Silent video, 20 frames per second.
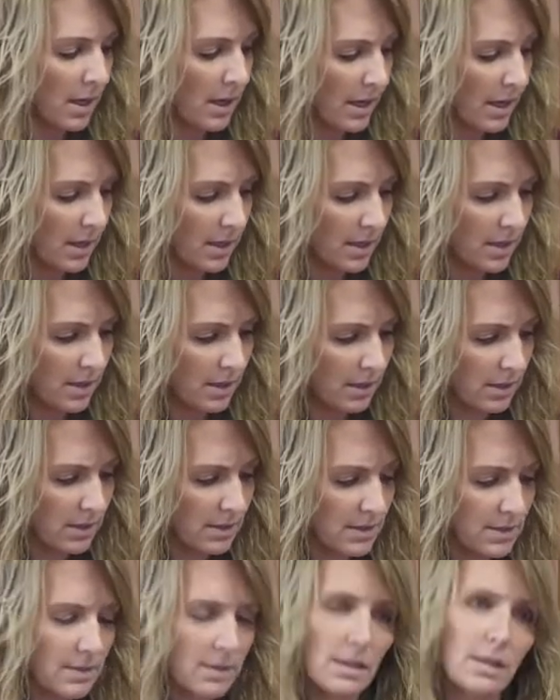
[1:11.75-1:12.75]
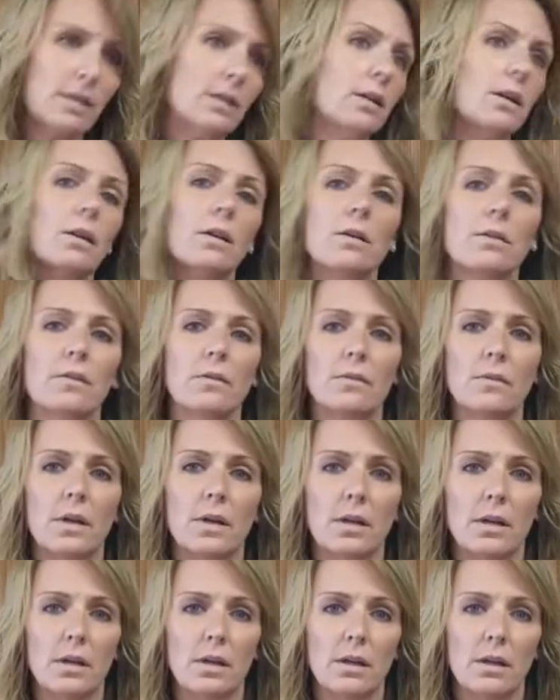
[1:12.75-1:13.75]
And instead
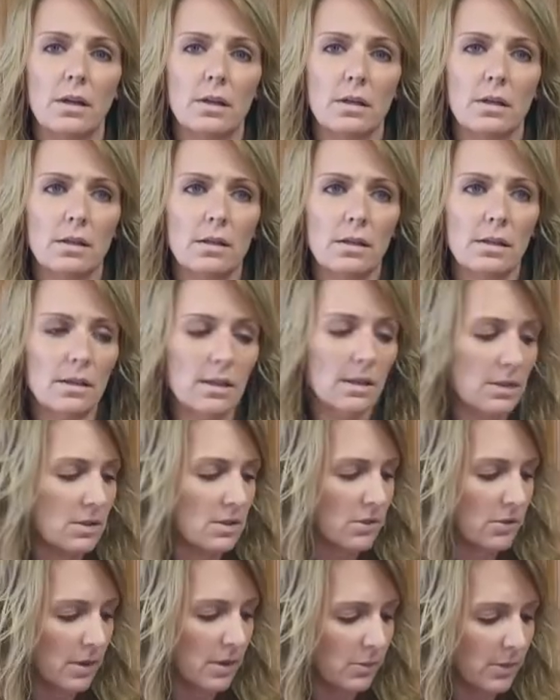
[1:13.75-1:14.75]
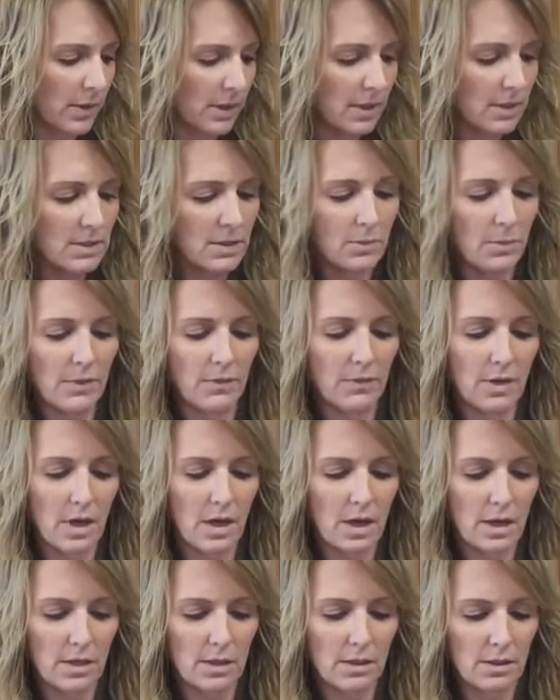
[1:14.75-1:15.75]
of these string wicks, we've
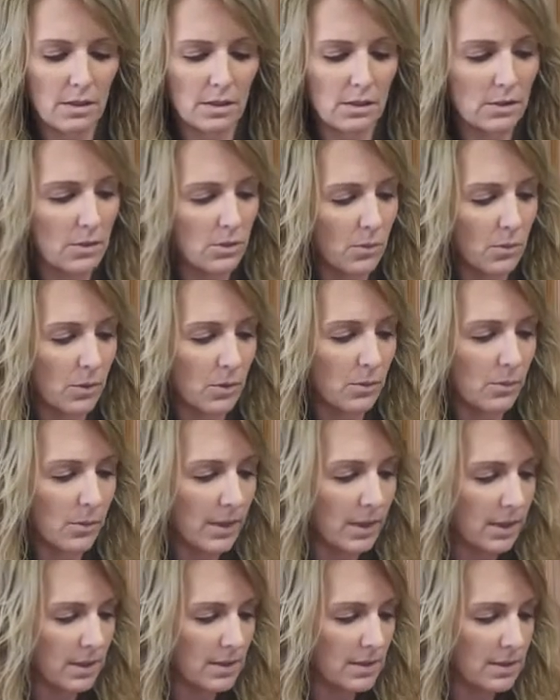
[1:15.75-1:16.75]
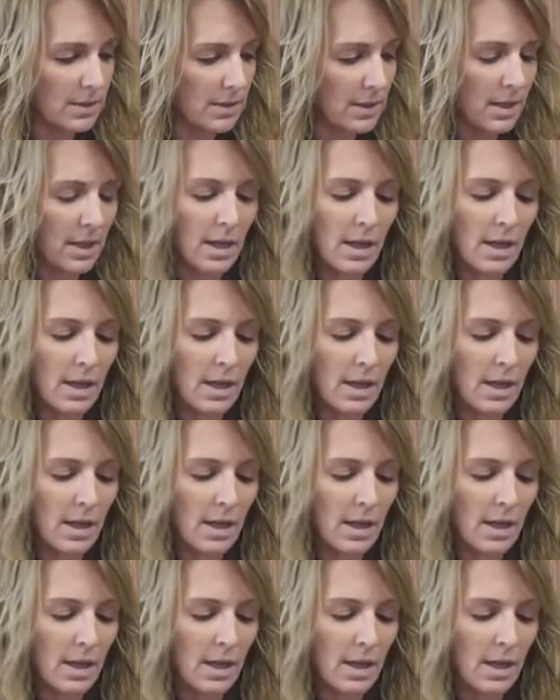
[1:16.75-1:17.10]
got the little wood wicks,